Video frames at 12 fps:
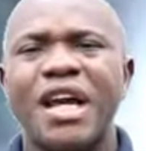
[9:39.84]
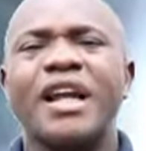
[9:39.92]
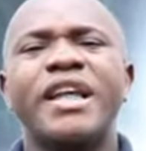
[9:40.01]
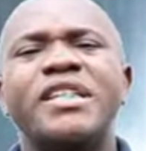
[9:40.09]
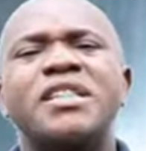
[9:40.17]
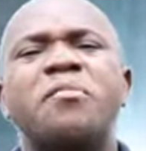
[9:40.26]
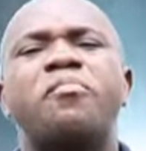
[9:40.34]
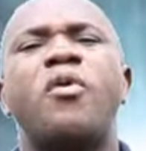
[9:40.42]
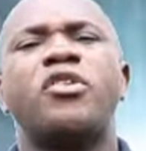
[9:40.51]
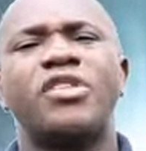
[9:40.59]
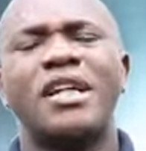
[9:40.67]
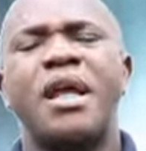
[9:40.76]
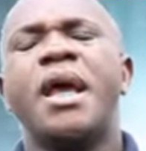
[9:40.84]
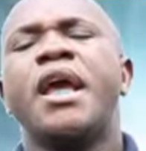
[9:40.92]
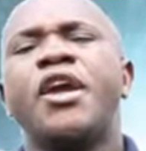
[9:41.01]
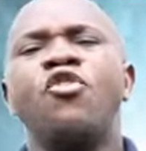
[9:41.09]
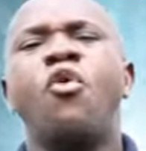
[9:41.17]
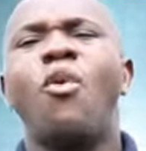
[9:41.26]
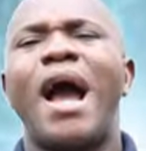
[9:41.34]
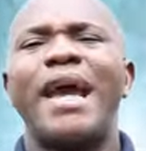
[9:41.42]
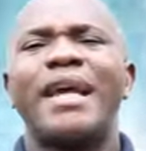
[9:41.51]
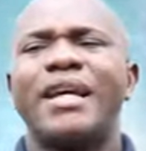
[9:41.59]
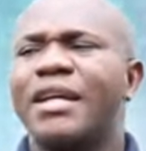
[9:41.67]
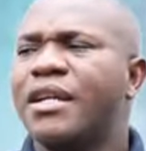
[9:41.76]
This is important. You know
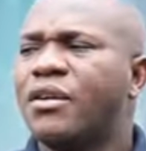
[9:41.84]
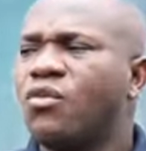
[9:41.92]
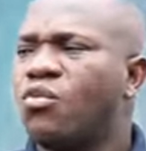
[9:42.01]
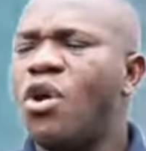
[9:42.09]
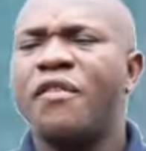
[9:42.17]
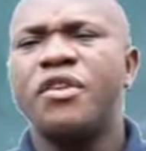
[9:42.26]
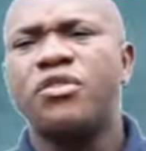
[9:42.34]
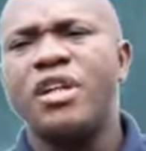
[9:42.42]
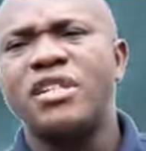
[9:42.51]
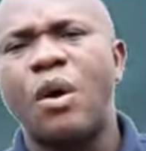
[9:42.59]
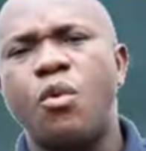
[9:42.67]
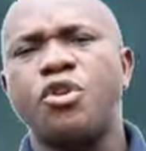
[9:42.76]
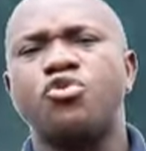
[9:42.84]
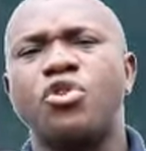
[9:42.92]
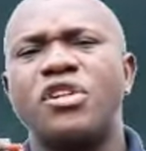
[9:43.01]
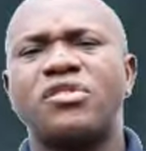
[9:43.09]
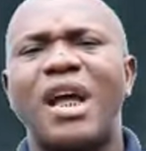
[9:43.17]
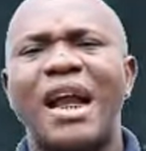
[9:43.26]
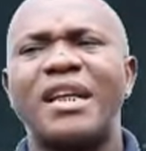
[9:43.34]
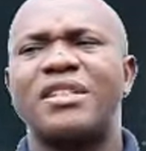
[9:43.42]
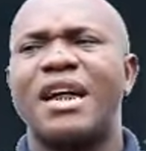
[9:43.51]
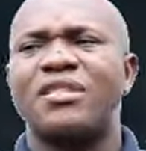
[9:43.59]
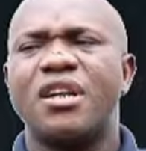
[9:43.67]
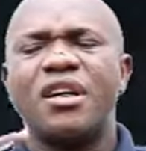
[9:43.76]
why? One of the things I want you to understand is
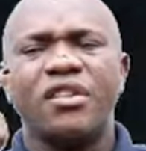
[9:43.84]
that